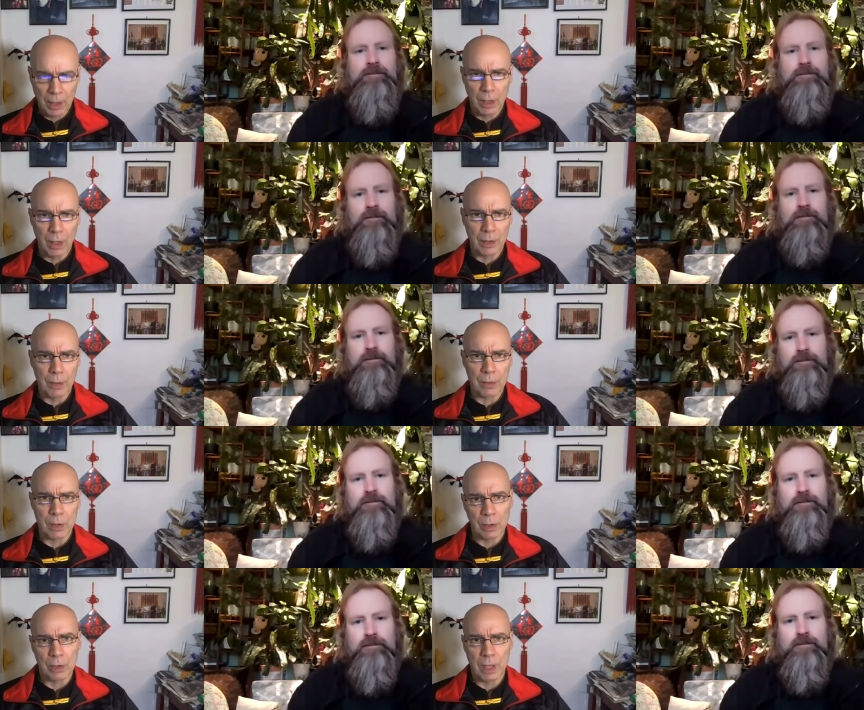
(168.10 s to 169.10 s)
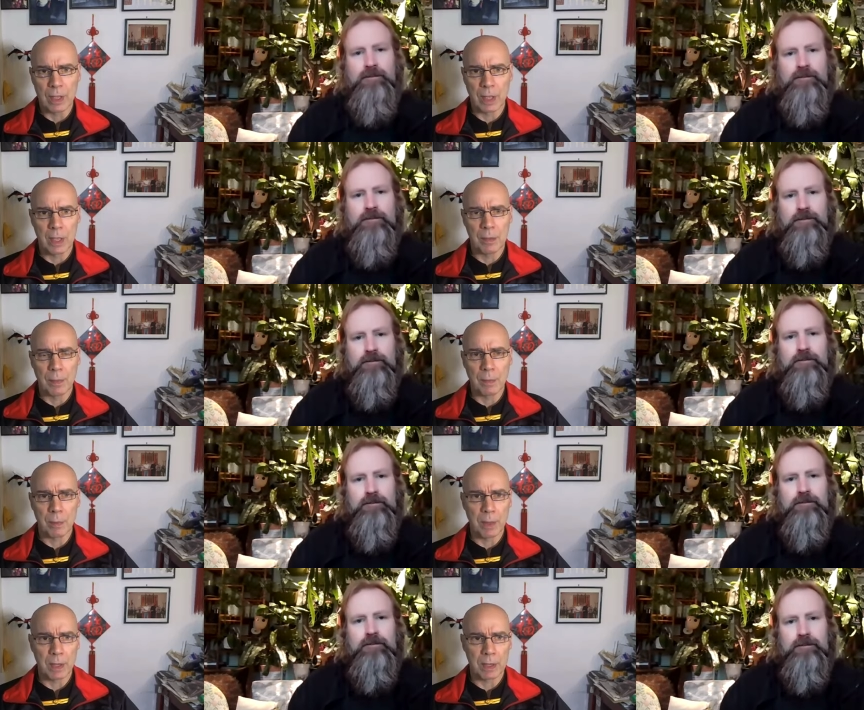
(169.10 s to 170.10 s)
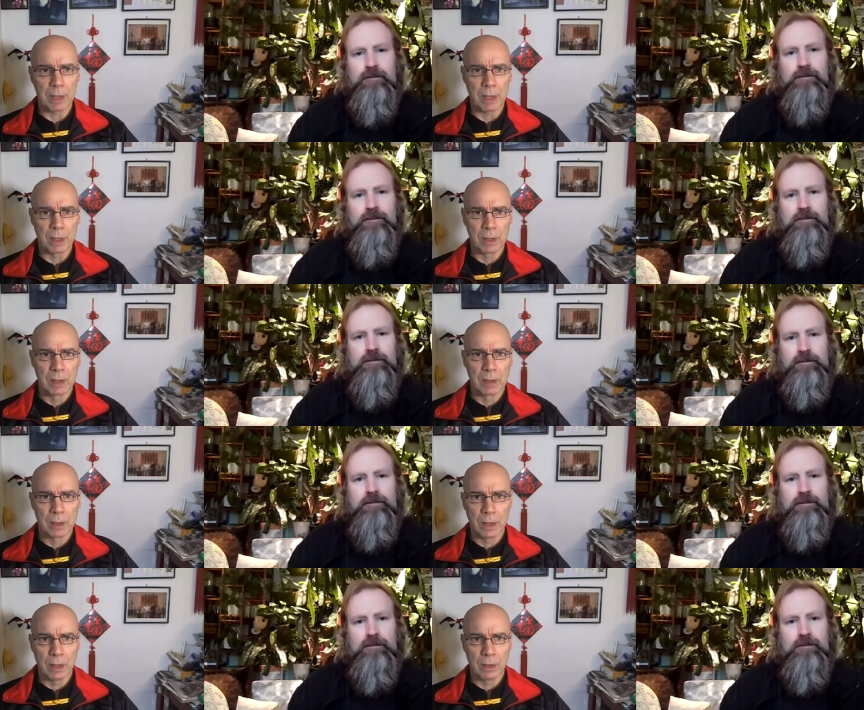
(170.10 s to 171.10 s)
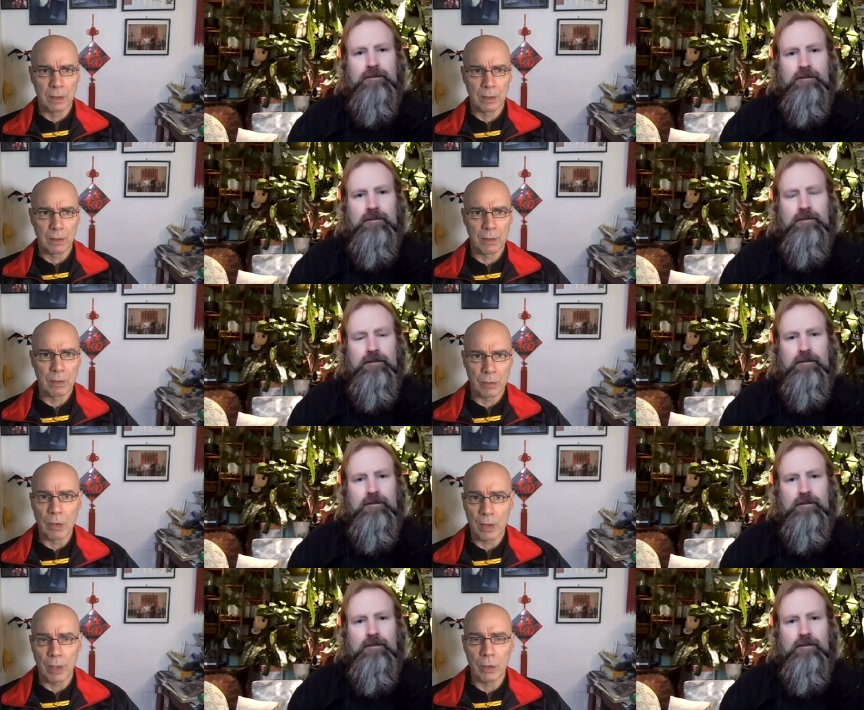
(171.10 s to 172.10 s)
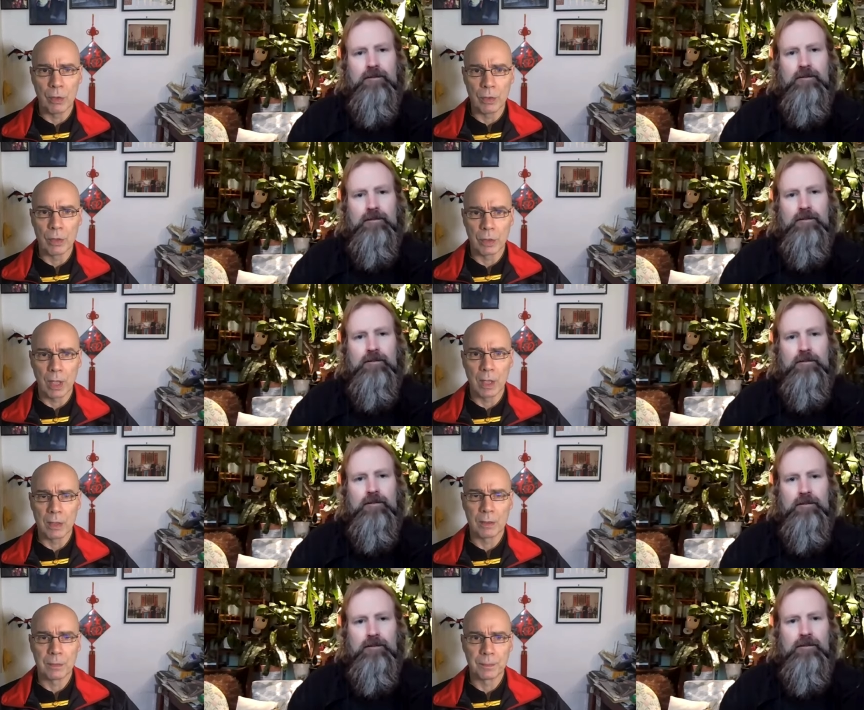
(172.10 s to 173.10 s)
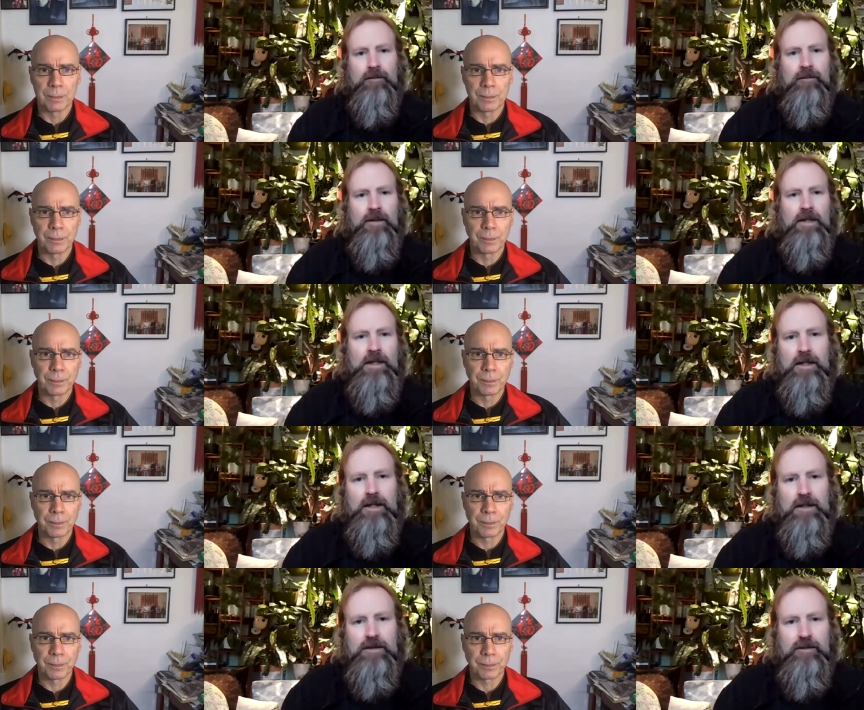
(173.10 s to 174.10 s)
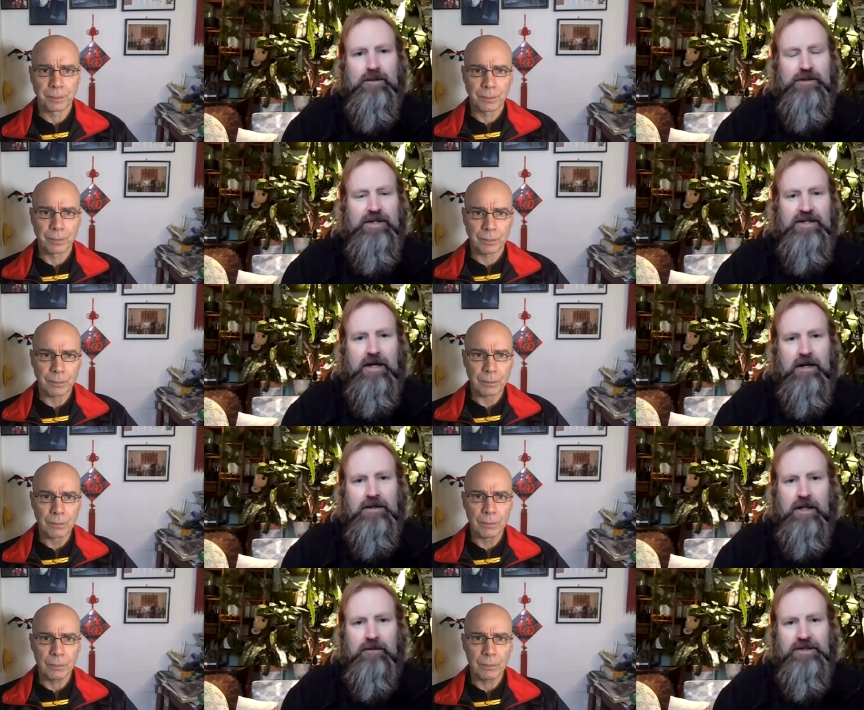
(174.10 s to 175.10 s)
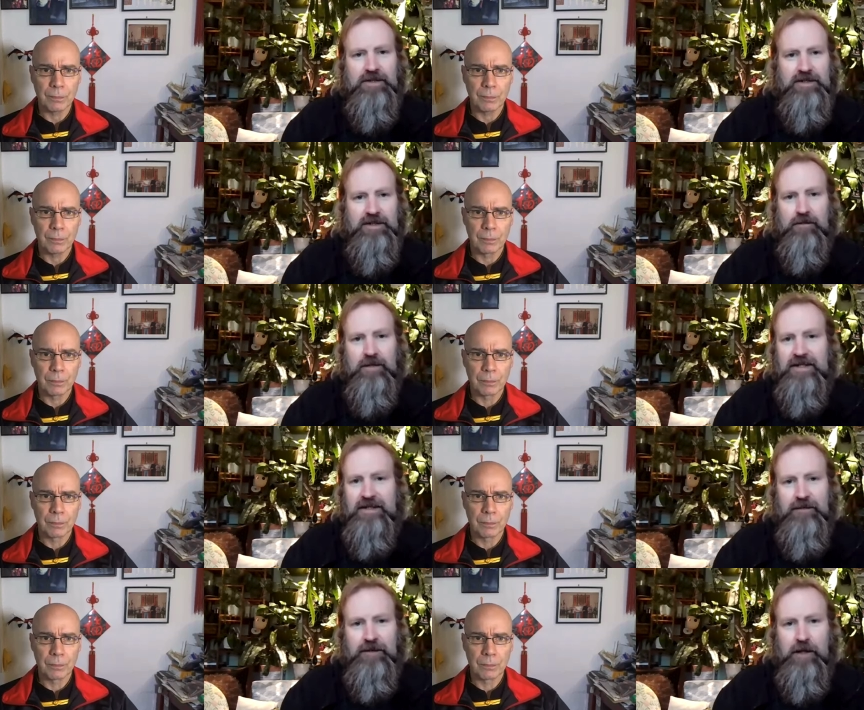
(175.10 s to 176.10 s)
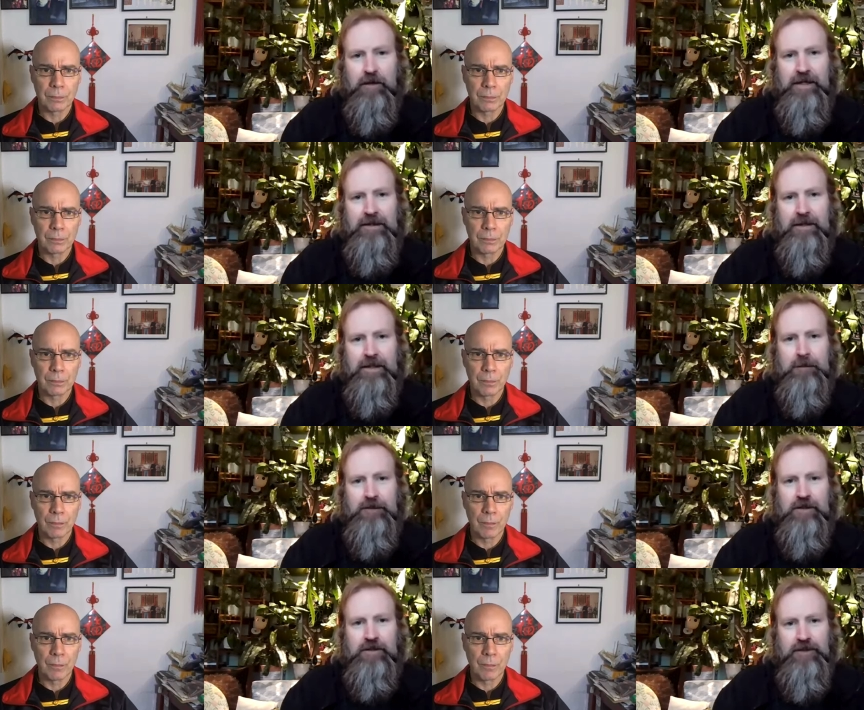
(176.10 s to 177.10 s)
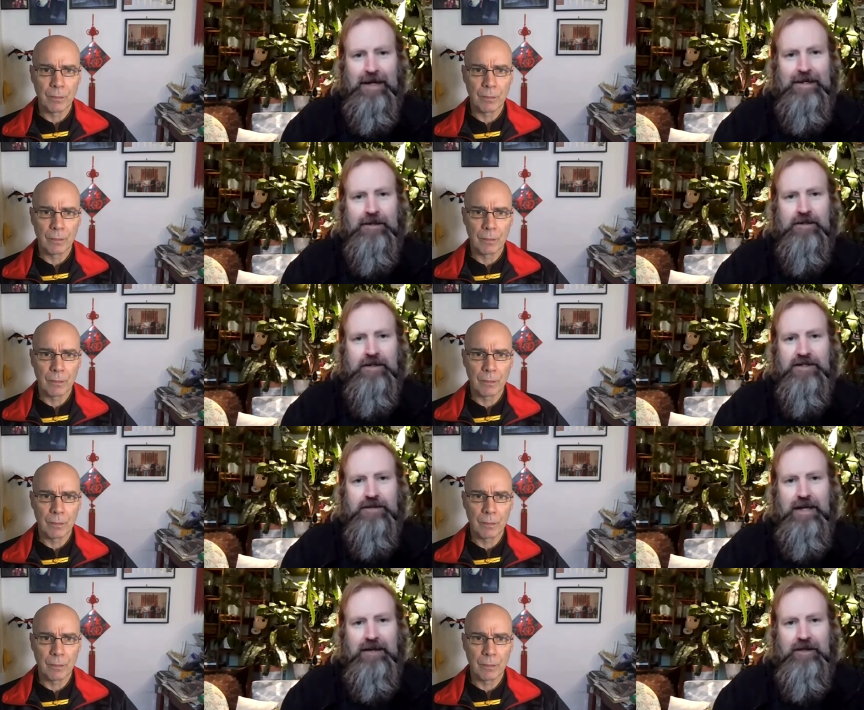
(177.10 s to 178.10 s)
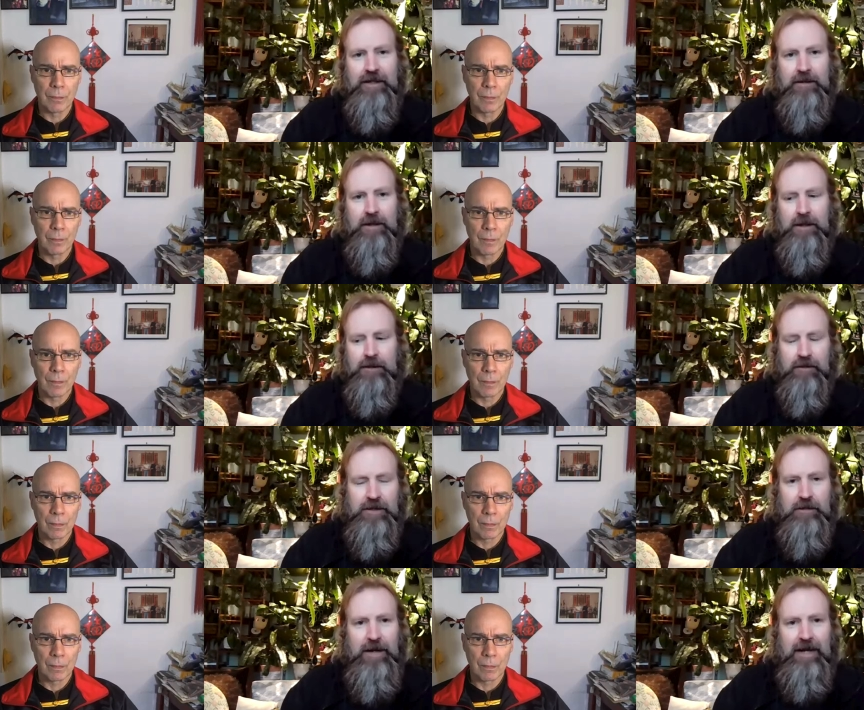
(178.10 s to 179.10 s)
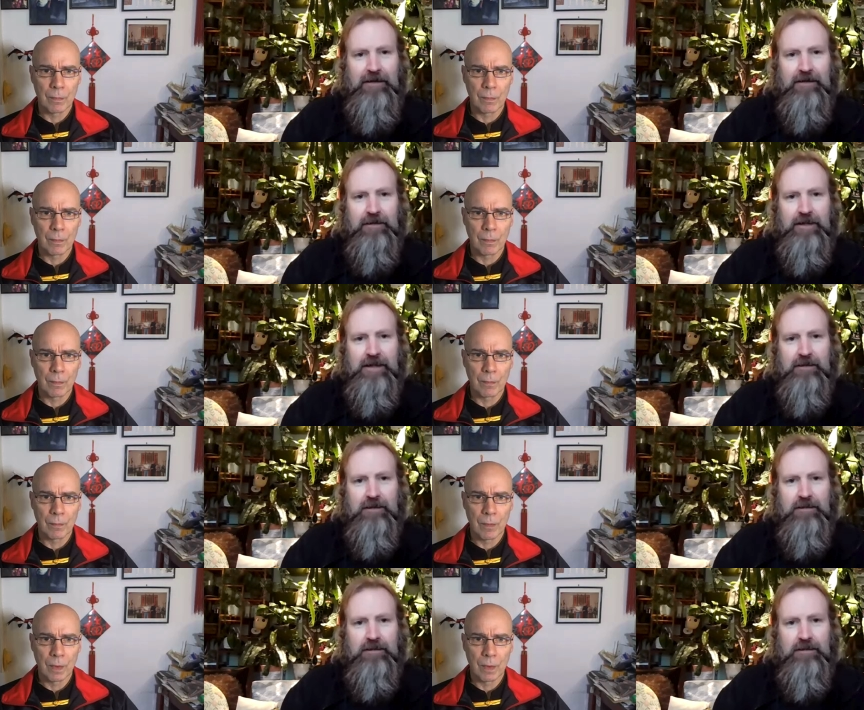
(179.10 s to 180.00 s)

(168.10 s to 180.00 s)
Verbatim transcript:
Speaker 1: uh, and there was a lot of dedicated people practicing uh, throughout the whole of the UK.
Speaker 2: So when you went to Hong Kong, was your sole reason for going uh, to train, or did you have a, a, career path that